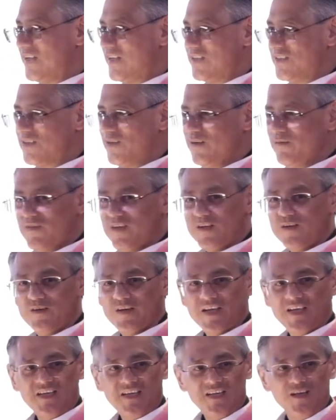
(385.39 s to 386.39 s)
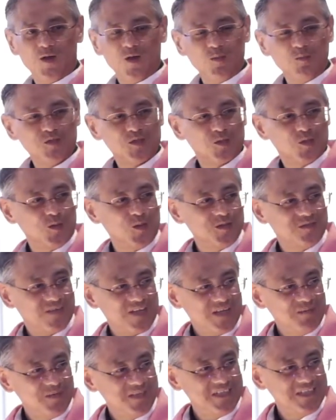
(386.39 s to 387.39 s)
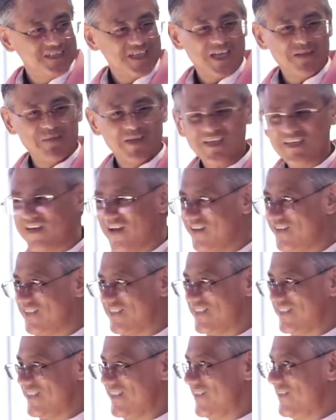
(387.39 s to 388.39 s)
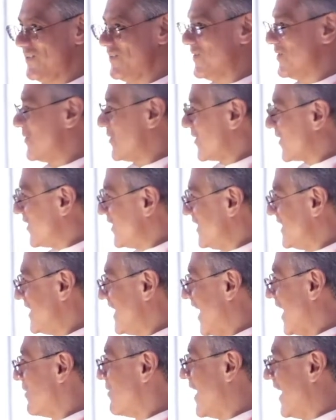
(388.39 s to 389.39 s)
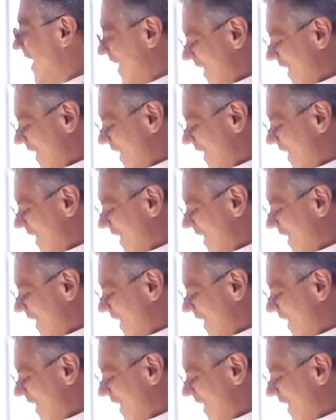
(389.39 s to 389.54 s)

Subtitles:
So if there are any homeschooled families, I'm acknowledging you. Good job.